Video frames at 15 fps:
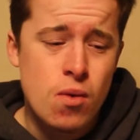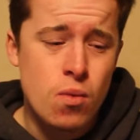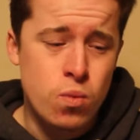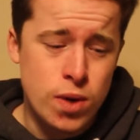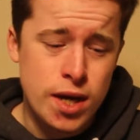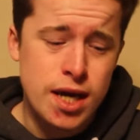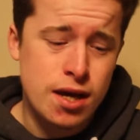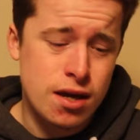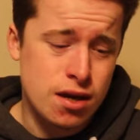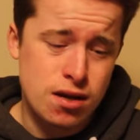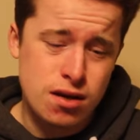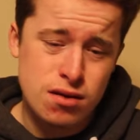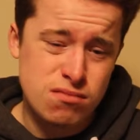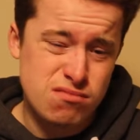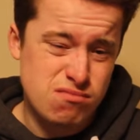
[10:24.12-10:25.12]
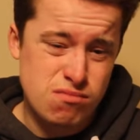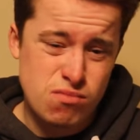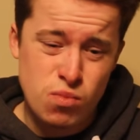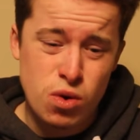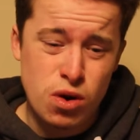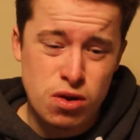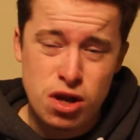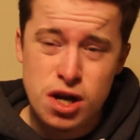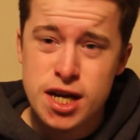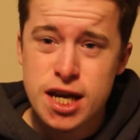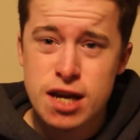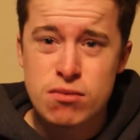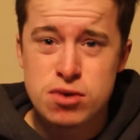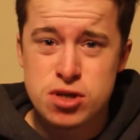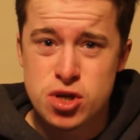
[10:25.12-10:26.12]
We were
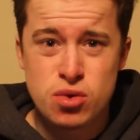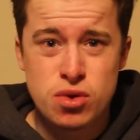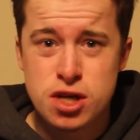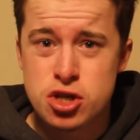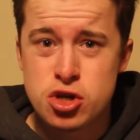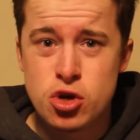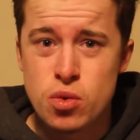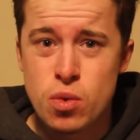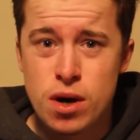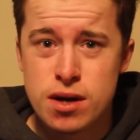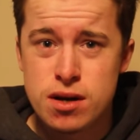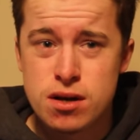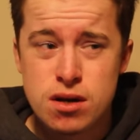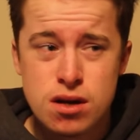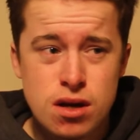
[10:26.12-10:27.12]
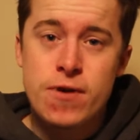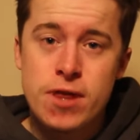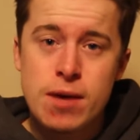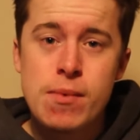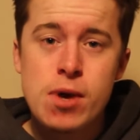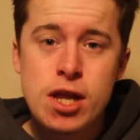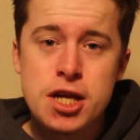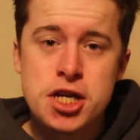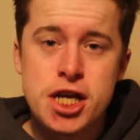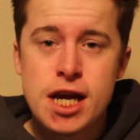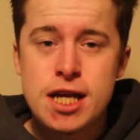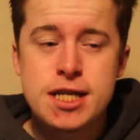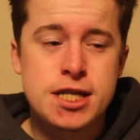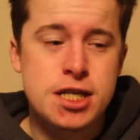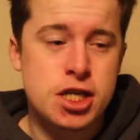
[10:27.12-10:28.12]
lucky it was only 2-1. For the amount of
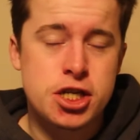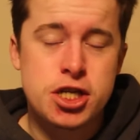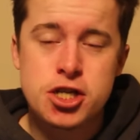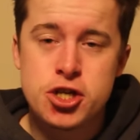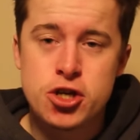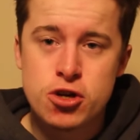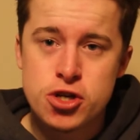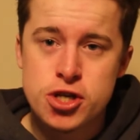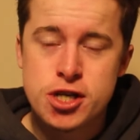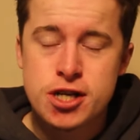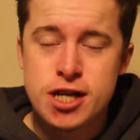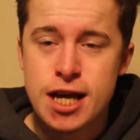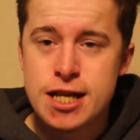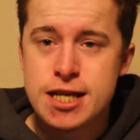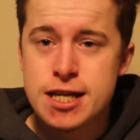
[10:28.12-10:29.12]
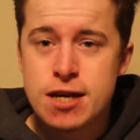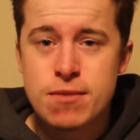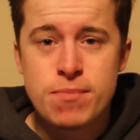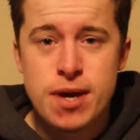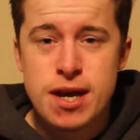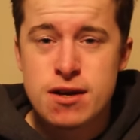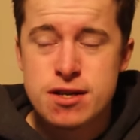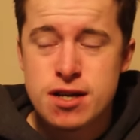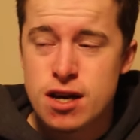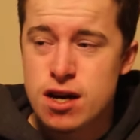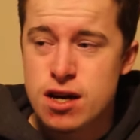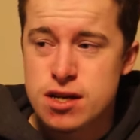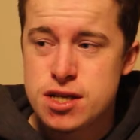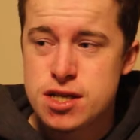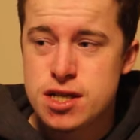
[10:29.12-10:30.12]
chances that St Johnstone created compared to
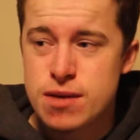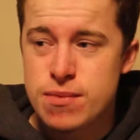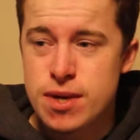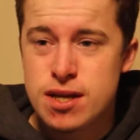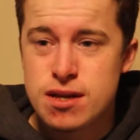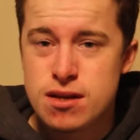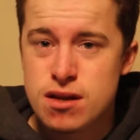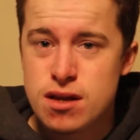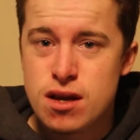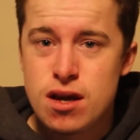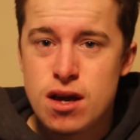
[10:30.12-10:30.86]
us, I mean,